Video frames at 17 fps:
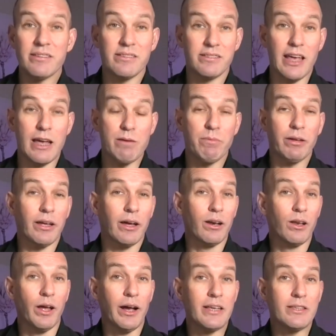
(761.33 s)
statement
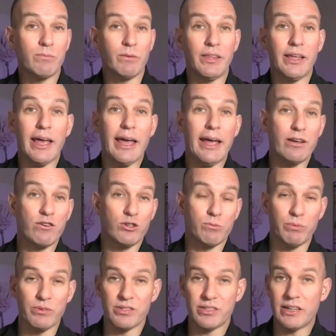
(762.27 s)
aligns with the
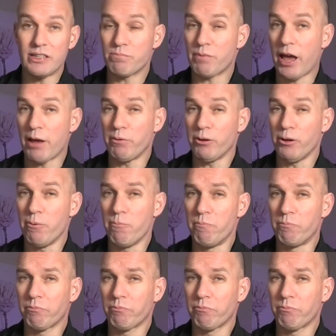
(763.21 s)
NCCC's paper?